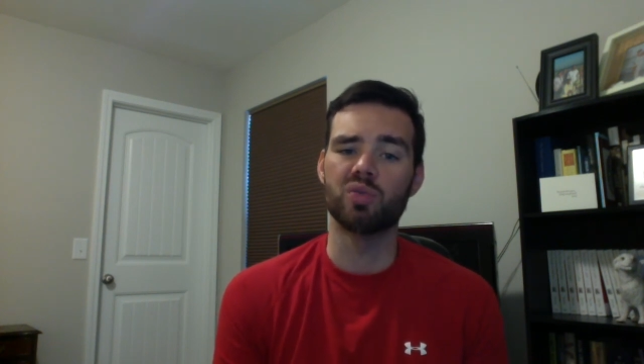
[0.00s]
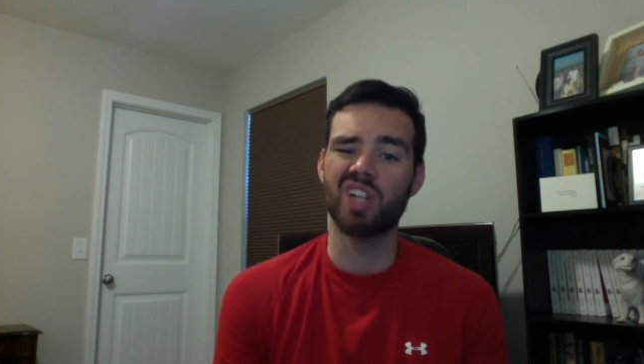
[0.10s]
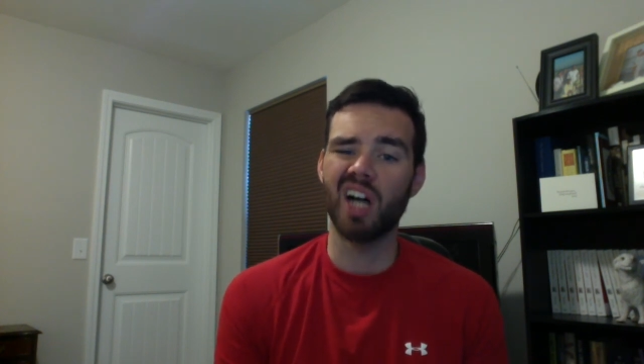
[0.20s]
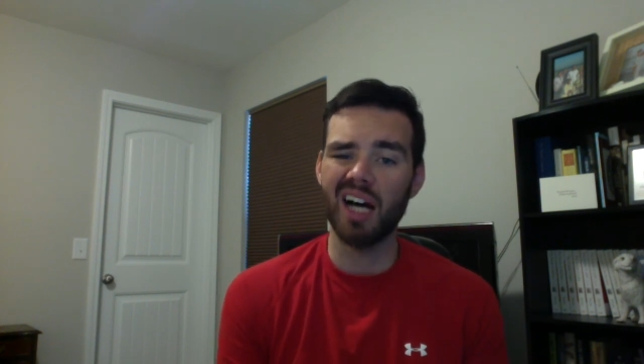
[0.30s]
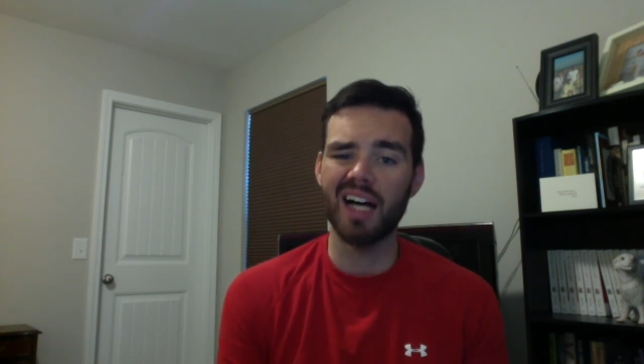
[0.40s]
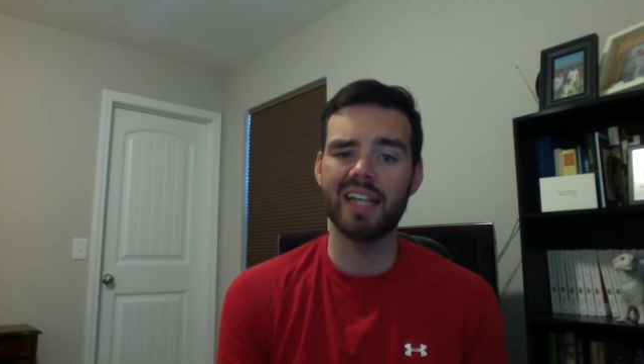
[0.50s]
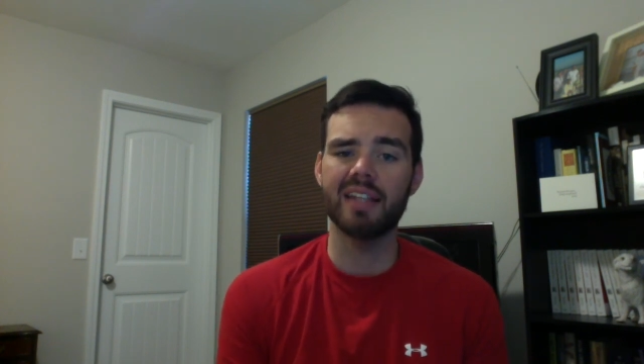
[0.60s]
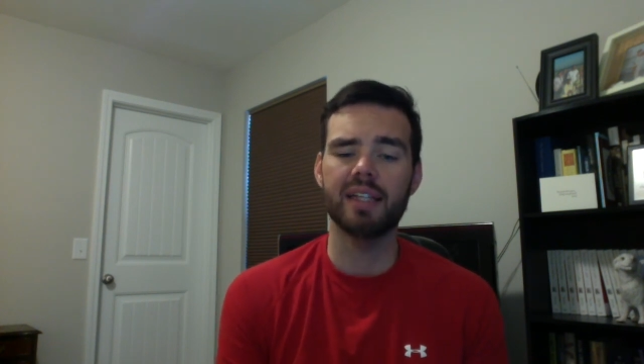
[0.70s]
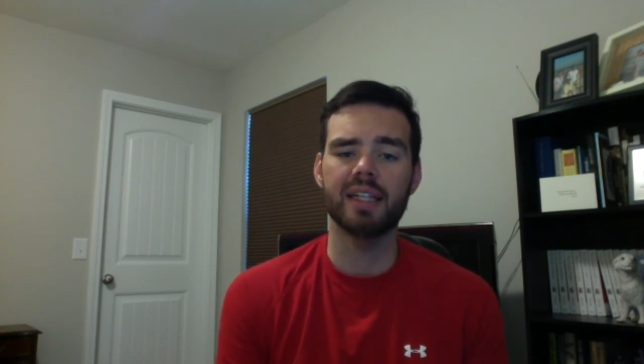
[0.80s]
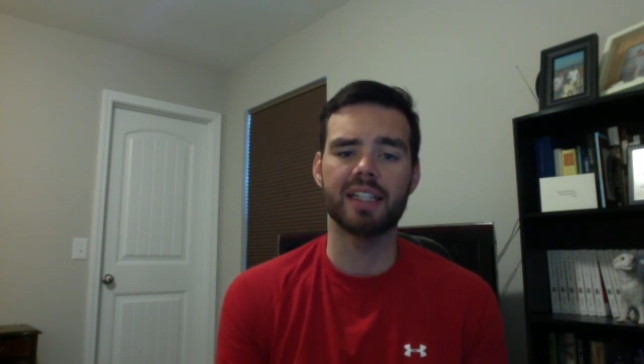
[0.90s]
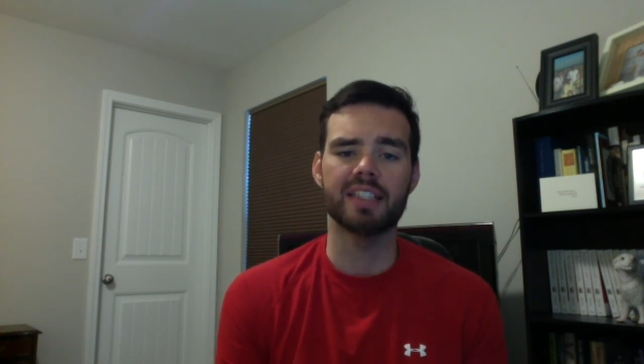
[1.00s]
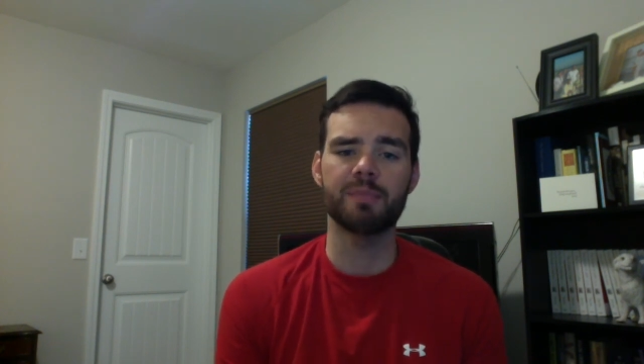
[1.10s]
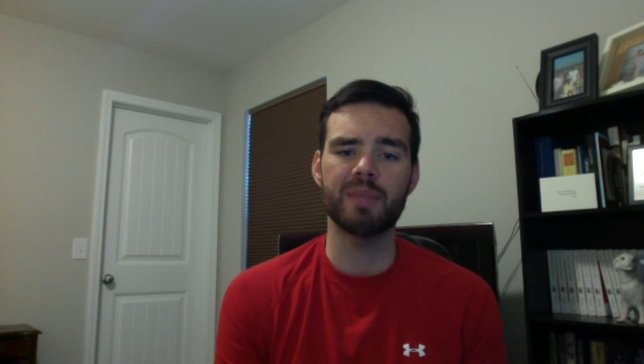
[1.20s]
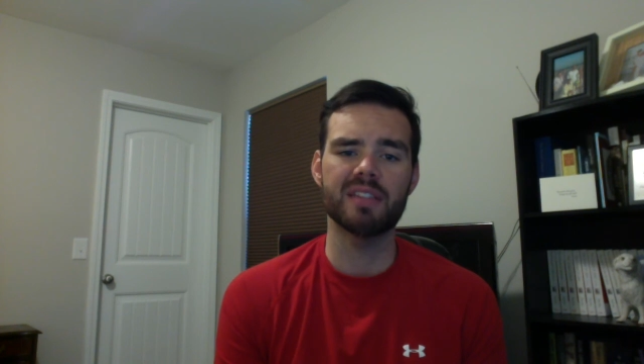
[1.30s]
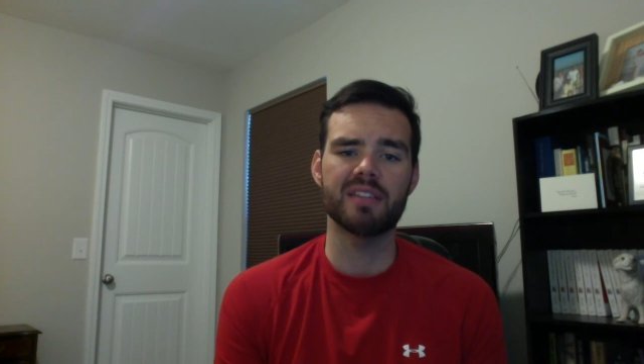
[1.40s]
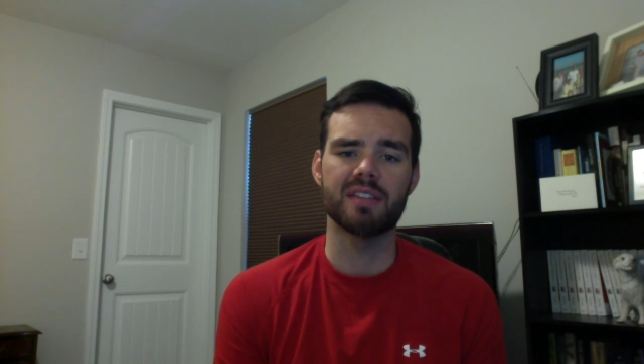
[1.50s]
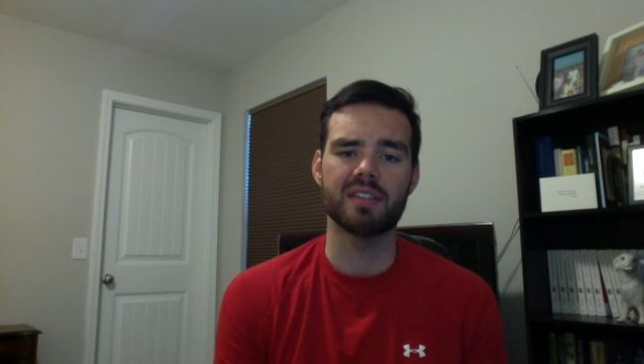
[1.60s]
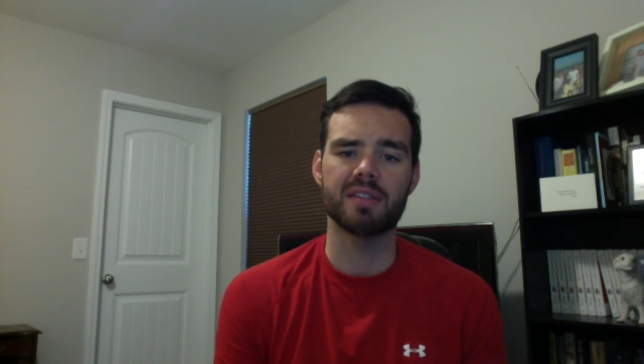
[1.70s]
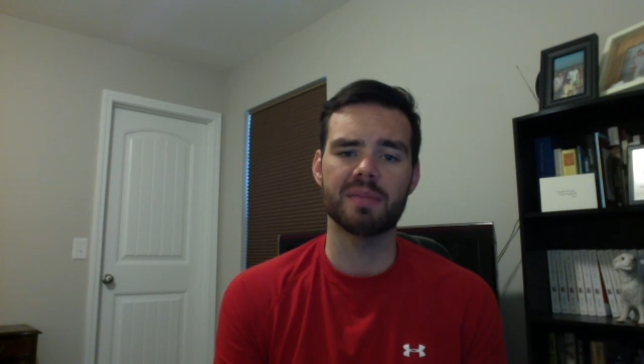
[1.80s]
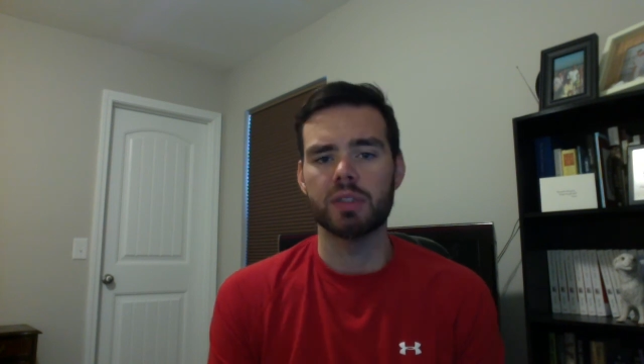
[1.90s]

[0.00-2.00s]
cut expenses.